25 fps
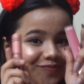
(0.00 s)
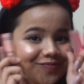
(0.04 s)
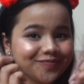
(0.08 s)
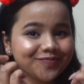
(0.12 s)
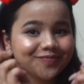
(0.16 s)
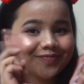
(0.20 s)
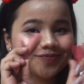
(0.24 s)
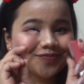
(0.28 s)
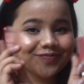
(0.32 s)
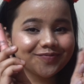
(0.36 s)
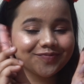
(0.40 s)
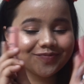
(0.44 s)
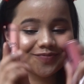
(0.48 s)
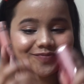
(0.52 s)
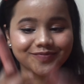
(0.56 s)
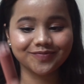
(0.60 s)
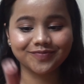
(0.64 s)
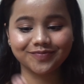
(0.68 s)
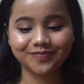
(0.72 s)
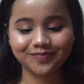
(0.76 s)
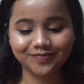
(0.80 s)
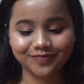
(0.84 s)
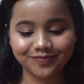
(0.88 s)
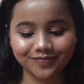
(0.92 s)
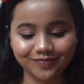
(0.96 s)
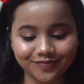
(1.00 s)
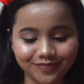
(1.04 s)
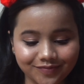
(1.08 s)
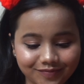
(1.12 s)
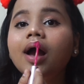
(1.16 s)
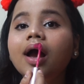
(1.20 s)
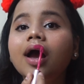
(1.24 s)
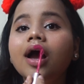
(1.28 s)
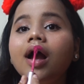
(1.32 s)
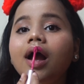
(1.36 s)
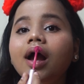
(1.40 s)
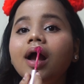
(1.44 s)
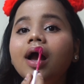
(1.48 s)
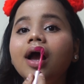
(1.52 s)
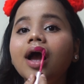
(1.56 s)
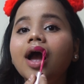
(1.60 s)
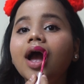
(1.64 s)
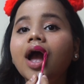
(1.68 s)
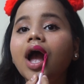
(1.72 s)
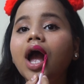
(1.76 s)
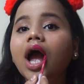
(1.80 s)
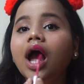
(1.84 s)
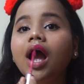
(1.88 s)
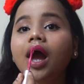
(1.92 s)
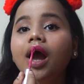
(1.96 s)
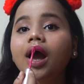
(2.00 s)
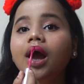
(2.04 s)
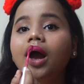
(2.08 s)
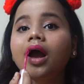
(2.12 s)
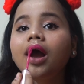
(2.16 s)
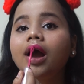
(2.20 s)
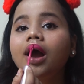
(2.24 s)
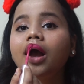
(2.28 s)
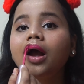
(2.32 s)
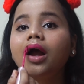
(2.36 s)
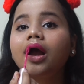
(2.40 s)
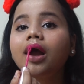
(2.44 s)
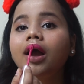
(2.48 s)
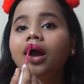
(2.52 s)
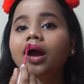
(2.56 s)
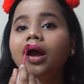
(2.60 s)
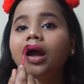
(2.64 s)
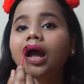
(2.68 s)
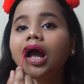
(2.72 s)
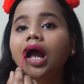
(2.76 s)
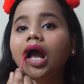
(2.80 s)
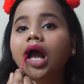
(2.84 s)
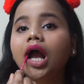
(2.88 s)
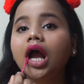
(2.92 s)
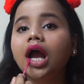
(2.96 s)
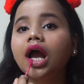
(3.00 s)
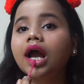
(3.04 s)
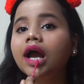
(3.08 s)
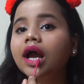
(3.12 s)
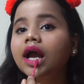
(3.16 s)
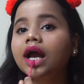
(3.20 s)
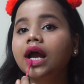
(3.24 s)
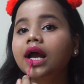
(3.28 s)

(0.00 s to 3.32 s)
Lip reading: Now using two of my favorite pink lipsticks,